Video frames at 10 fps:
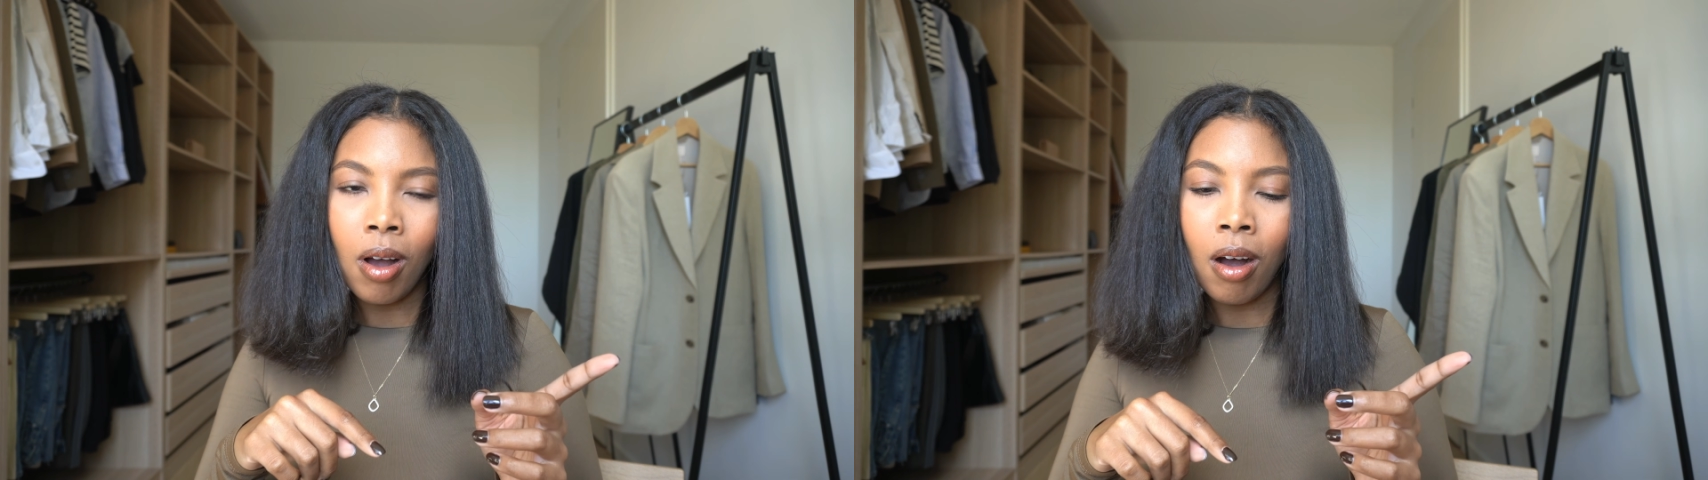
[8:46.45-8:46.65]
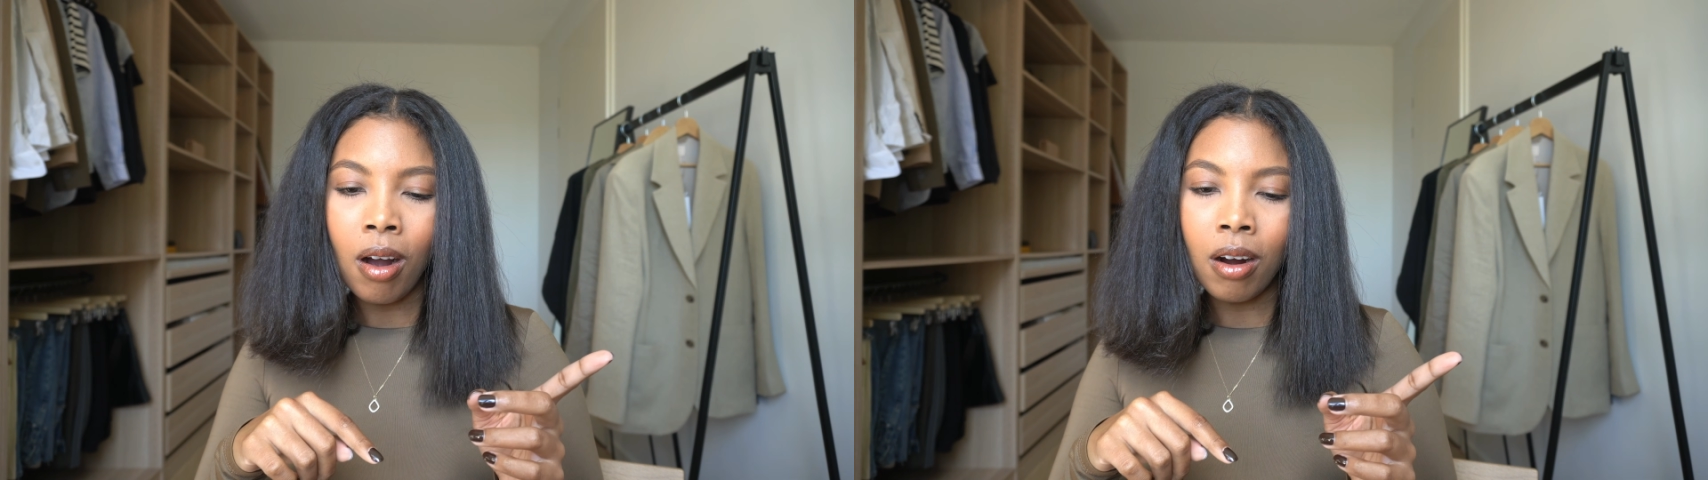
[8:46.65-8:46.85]

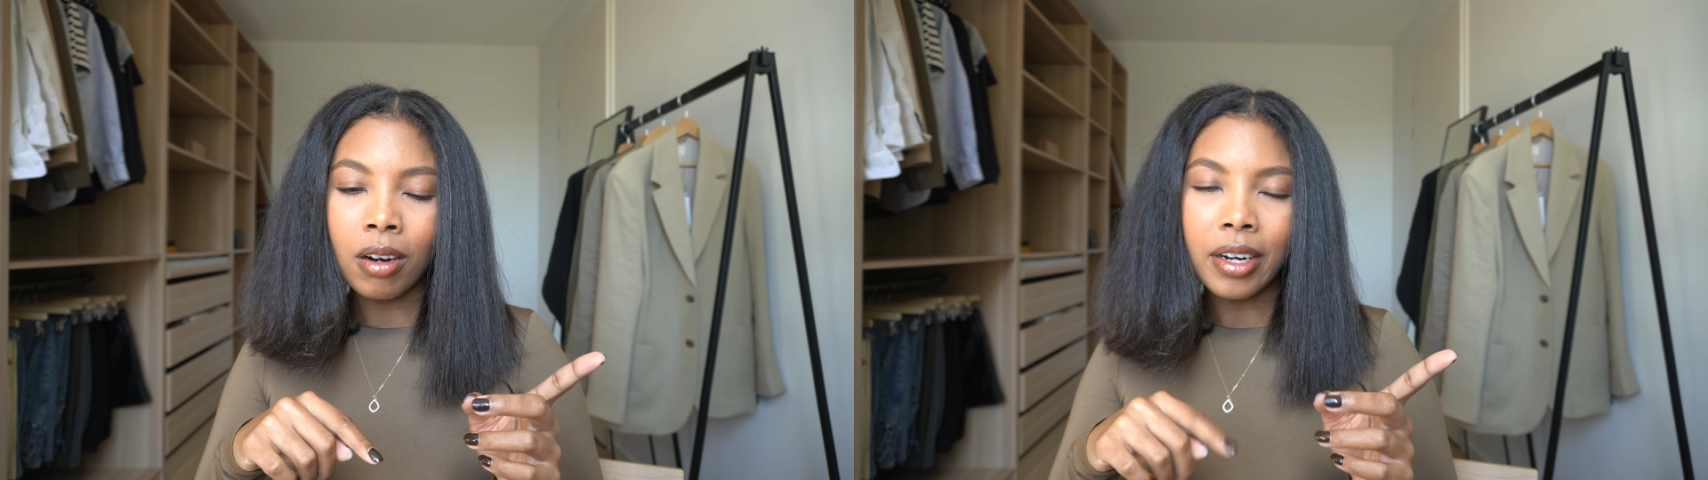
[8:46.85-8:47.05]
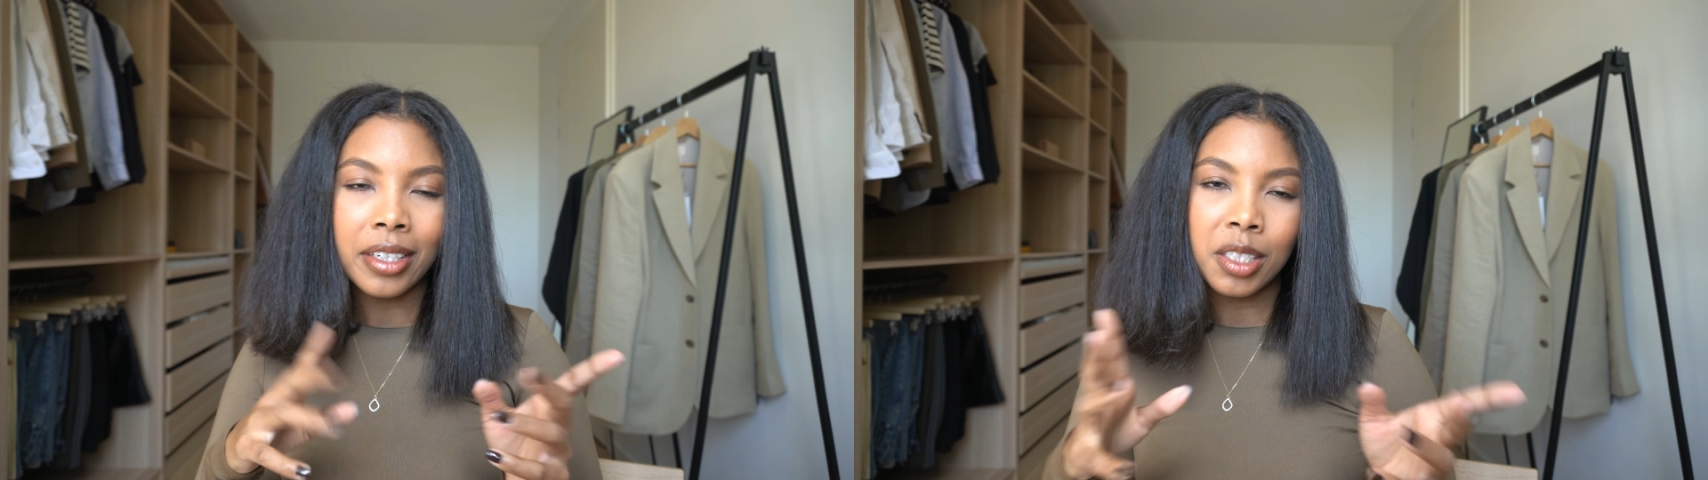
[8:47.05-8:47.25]

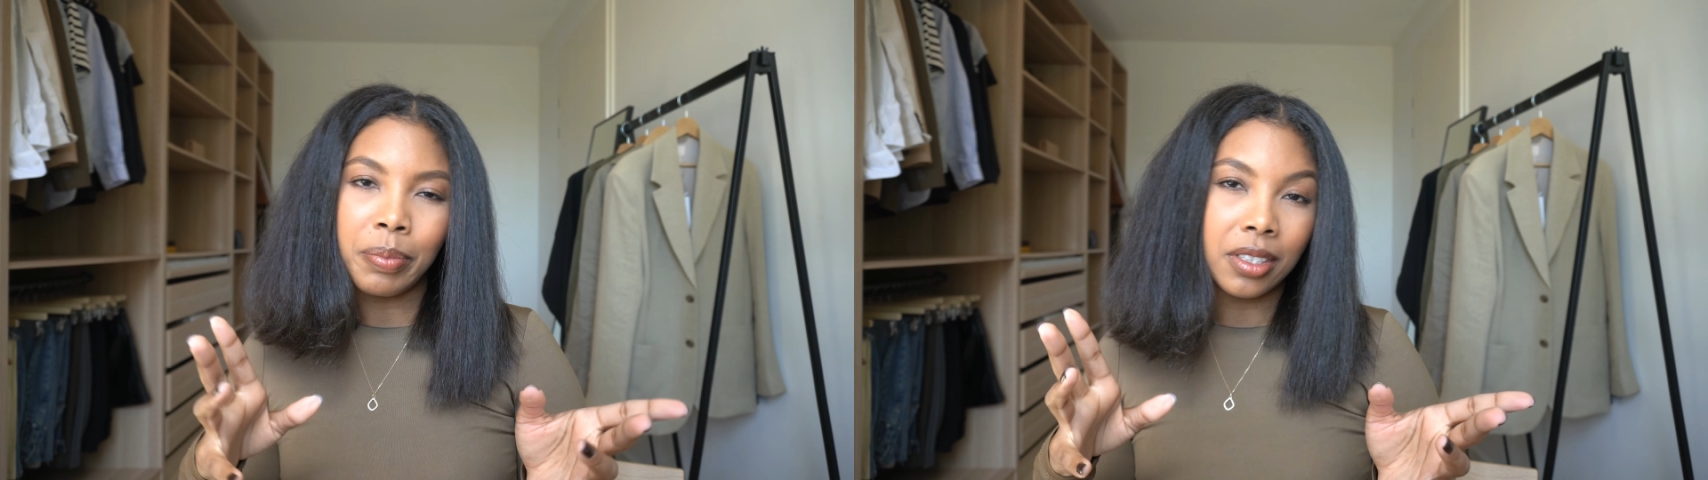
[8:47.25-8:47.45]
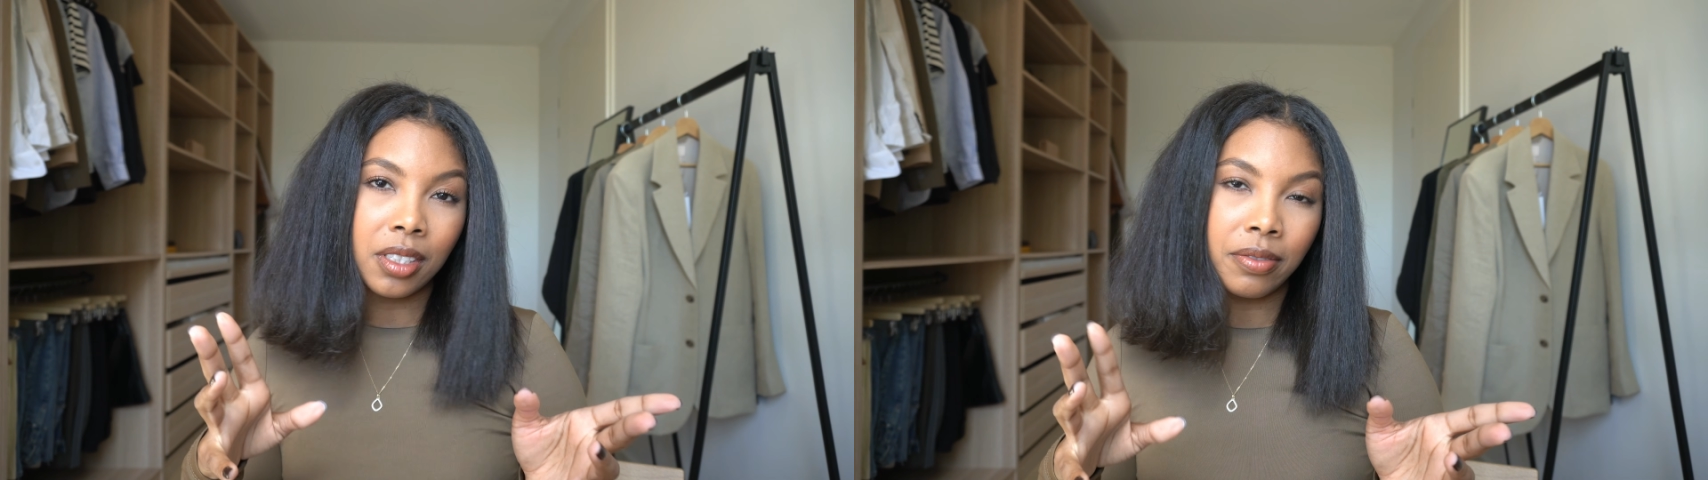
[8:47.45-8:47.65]
are
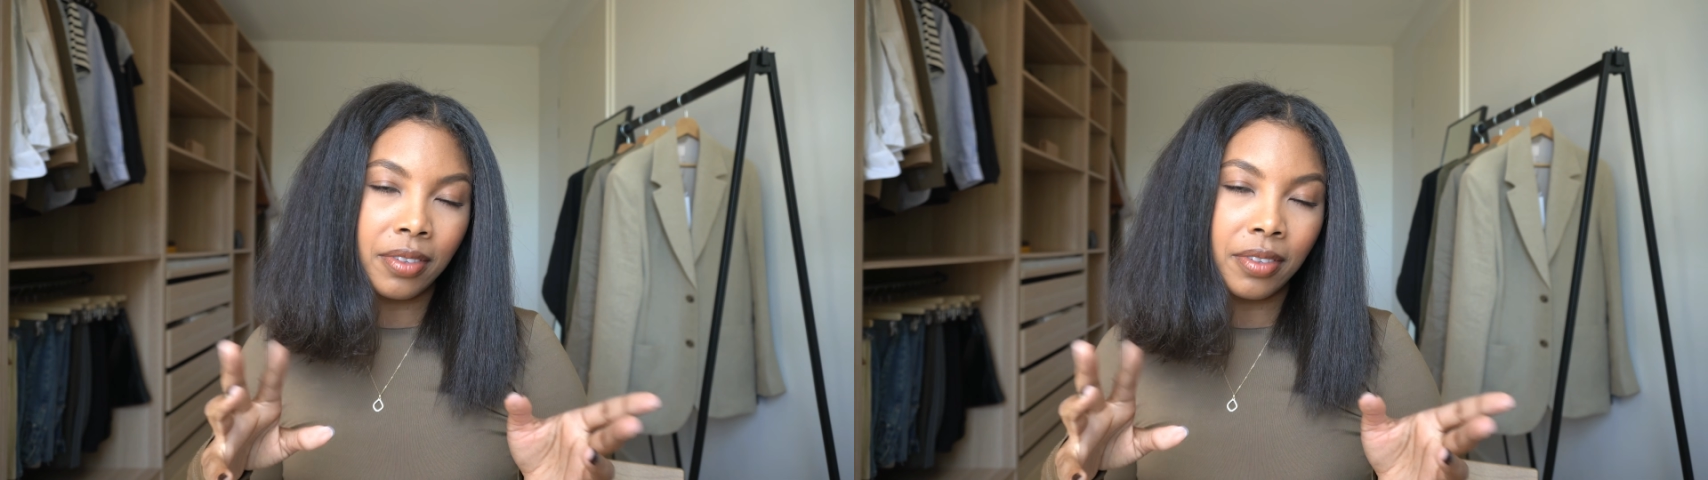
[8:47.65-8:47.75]
expensive,